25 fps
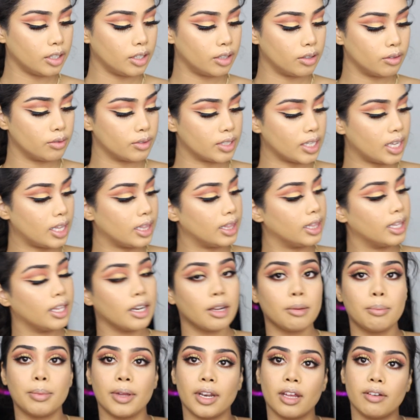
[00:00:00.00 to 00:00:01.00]
use a
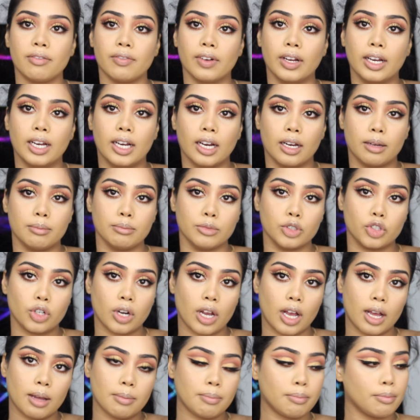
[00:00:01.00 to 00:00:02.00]
little bit of
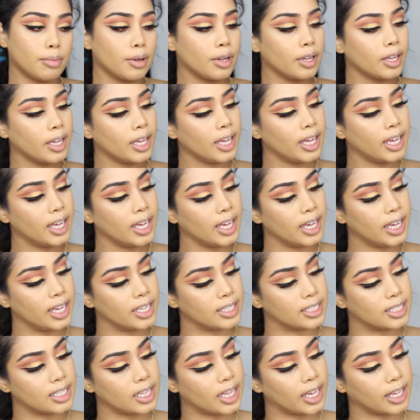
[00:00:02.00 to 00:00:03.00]
Gumdrop.
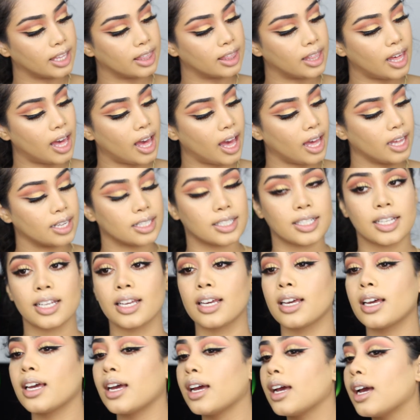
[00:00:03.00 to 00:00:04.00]
It's like that
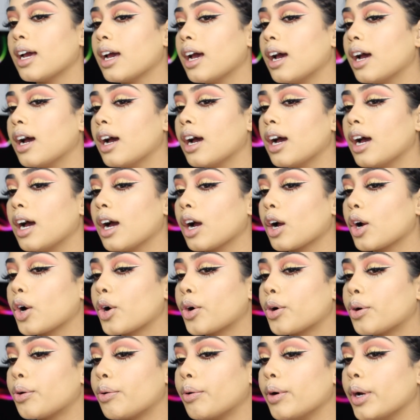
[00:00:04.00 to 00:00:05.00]

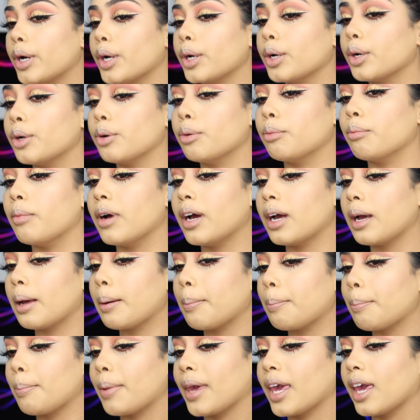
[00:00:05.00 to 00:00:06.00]
chrome,
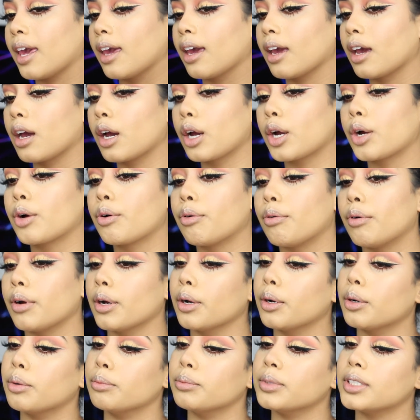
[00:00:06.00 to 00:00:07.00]
pink
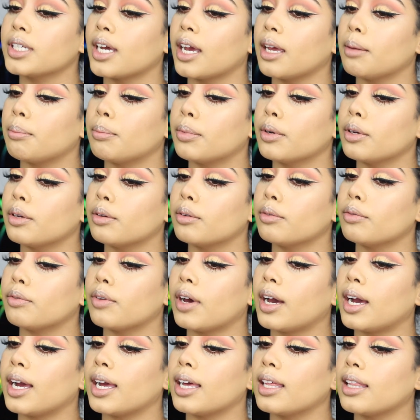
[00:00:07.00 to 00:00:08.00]
chrome type of
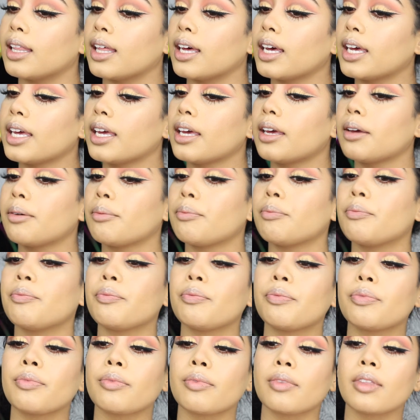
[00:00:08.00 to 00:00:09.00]
highlight.
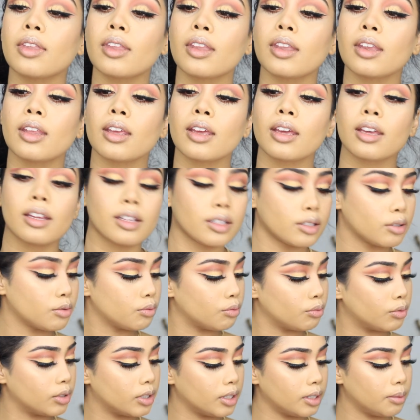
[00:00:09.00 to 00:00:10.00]
It's
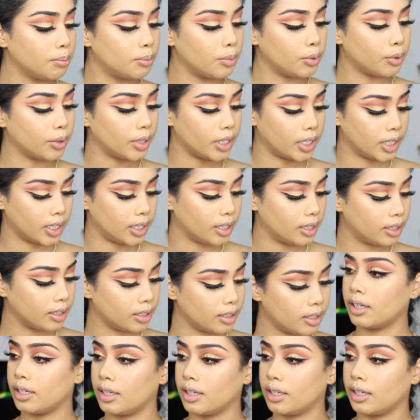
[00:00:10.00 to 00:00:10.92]
really pretty.